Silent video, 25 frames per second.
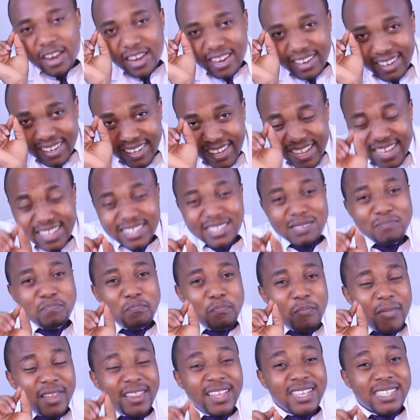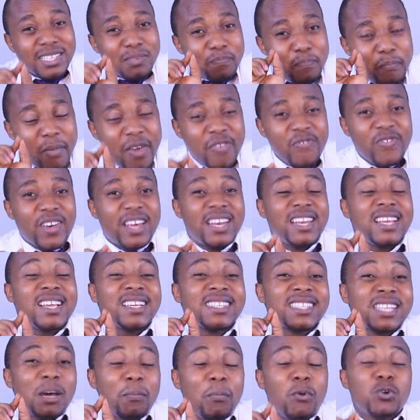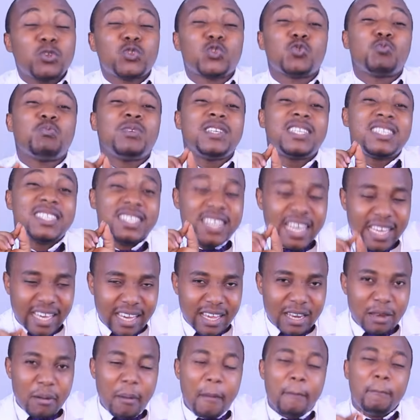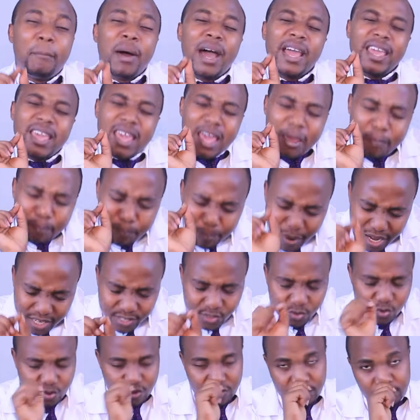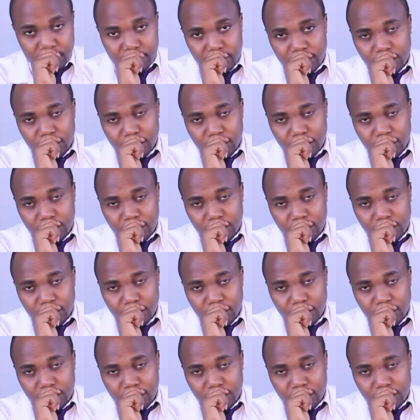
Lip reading: This method is supposed to be taken by a person